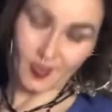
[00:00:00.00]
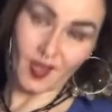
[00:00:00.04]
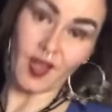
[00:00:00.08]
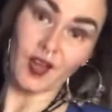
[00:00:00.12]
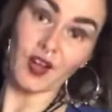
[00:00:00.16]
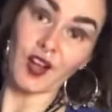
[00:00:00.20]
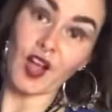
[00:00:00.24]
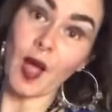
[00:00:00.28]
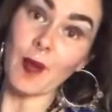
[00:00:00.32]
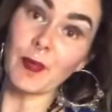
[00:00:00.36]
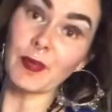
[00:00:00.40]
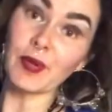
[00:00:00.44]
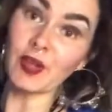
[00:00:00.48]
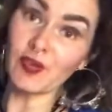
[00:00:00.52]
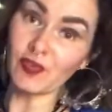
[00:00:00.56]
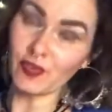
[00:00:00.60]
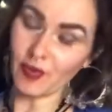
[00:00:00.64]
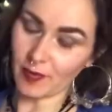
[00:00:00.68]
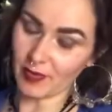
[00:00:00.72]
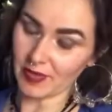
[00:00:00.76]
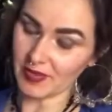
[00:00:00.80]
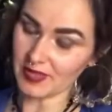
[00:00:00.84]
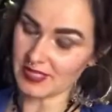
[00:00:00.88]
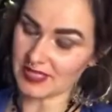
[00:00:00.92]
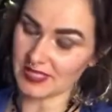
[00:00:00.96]
coming
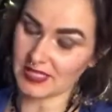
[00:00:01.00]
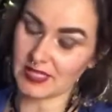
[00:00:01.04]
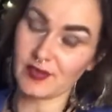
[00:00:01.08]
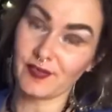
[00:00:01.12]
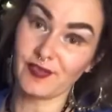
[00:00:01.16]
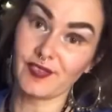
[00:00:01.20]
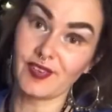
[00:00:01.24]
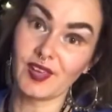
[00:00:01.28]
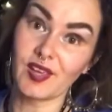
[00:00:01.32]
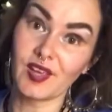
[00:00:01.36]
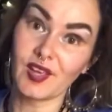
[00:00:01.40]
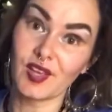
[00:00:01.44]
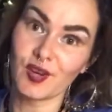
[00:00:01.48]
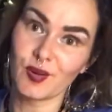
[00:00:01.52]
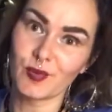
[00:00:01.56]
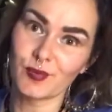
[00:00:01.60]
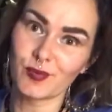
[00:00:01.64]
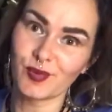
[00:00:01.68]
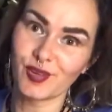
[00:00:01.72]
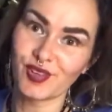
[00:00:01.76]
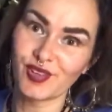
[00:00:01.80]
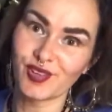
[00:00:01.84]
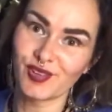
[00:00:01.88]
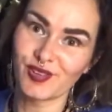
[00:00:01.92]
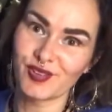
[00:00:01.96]
from the Deviant
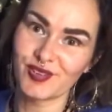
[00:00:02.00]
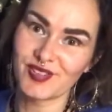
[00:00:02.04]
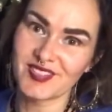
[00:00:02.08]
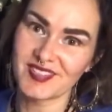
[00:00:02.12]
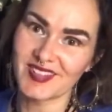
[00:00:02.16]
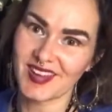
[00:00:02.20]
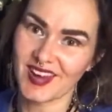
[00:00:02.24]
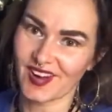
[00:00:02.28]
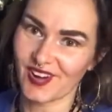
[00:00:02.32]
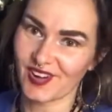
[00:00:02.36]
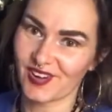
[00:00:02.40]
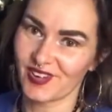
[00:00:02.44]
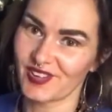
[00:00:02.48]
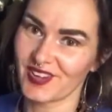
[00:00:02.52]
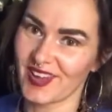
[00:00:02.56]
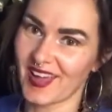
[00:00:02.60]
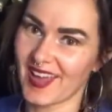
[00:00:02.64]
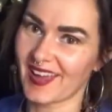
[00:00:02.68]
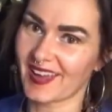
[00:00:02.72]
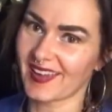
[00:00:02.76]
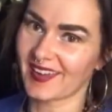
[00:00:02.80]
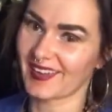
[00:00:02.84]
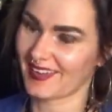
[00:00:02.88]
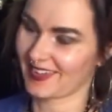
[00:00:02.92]
Moon Tarot deck.